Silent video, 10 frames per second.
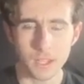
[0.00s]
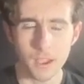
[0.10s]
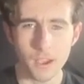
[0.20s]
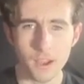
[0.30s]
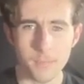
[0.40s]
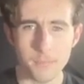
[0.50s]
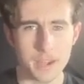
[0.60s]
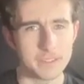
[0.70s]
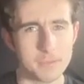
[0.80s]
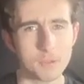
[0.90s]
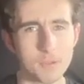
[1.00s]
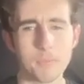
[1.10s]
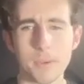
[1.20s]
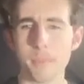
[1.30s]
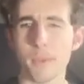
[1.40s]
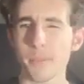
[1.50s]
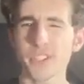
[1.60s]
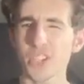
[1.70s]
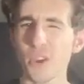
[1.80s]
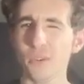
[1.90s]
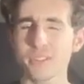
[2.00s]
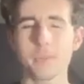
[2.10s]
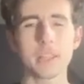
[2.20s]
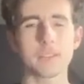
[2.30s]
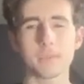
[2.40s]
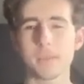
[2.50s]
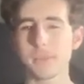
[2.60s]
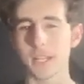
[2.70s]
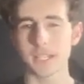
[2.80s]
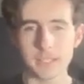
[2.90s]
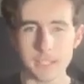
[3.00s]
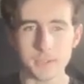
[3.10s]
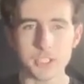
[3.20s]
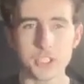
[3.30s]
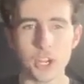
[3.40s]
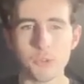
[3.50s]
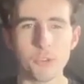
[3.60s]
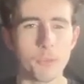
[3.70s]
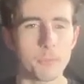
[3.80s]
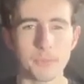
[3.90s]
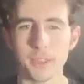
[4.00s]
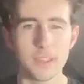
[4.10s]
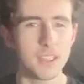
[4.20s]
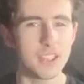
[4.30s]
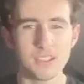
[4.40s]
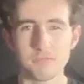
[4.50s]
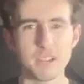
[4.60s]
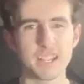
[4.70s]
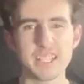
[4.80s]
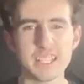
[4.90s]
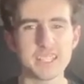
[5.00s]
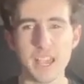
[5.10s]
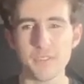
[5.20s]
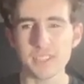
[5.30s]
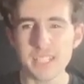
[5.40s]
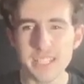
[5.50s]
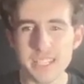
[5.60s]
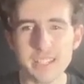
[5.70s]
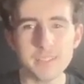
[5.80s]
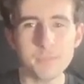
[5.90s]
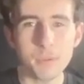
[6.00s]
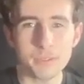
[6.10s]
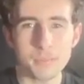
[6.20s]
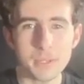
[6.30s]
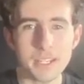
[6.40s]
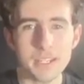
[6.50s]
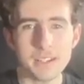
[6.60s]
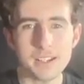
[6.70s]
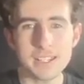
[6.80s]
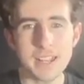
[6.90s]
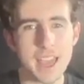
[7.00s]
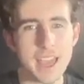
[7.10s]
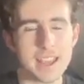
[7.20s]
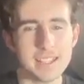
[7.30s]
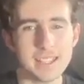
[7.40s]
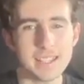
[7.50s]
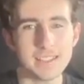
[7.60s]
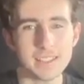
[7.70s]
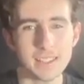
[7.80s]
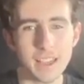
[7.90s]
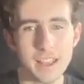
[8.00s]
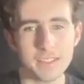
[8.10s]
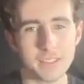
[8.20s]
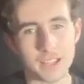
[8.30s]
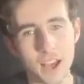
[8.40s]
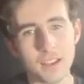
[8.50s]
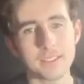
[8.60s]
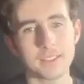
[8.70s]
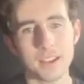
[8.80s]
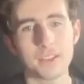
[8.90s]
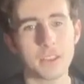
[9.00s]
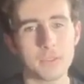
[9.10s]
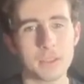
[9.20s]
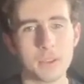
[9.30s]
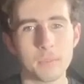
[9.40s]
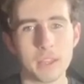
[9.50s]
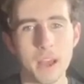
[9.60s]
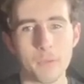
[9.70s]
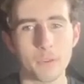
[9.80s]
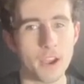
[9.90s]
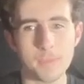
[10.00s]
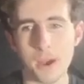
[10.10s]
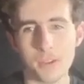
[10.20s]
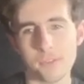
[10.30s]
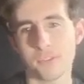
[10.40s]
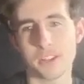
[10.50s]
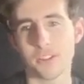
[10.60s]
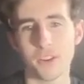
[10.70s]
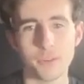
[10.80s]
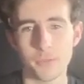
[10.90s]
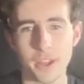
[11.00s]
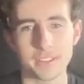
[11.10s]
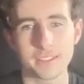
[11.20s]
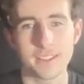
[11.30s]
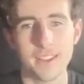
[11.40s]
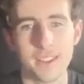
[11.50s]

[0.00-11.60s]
Um, and it seems to have been a puppet show or something, so maybe like a TV show from 1970s, possibly 1980s. It, the colors are kind of giving me that vibe. I don't really know if that's.